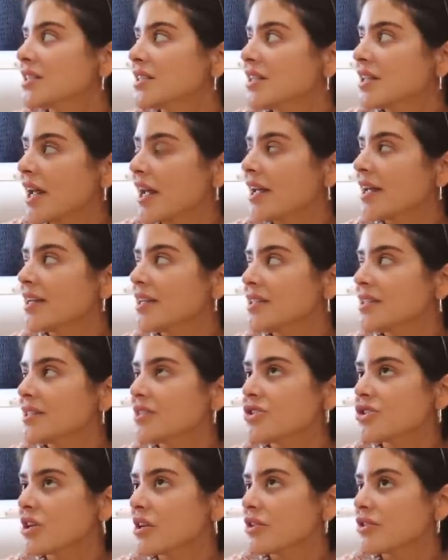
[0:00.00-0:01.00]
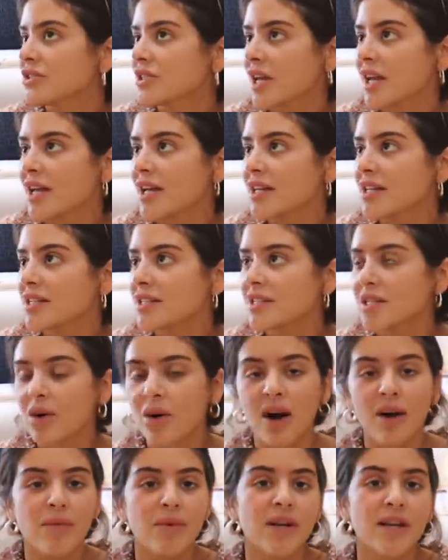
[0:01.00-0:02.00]
today is a chill day, so
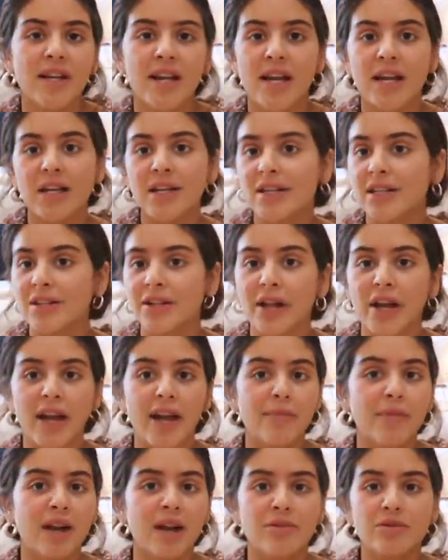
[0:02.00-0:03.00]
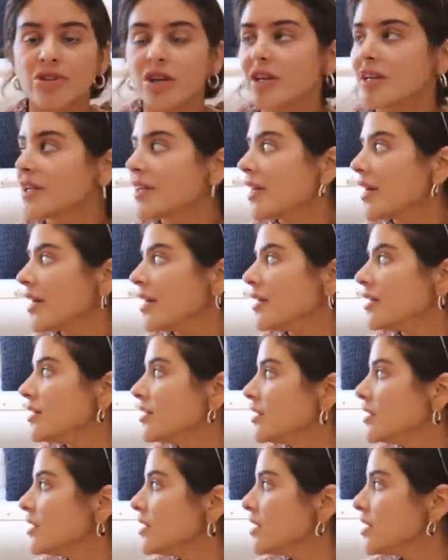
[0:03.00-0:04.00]
I'm gonna get glam and I'm trying to get
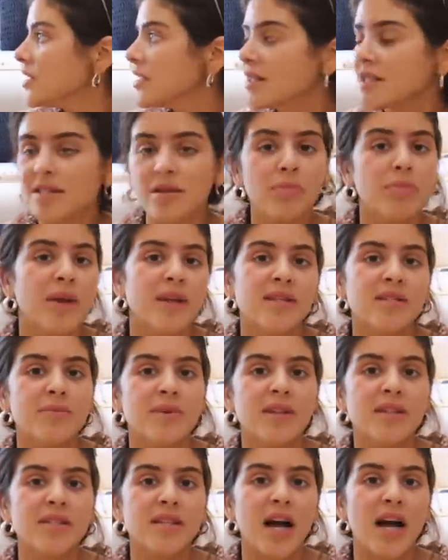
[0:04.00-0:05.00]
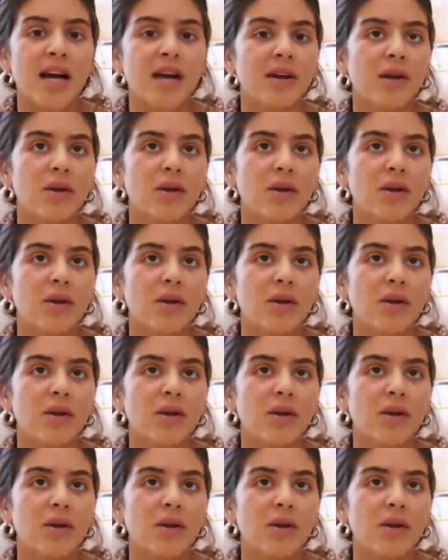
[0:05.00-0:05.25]
some pics because I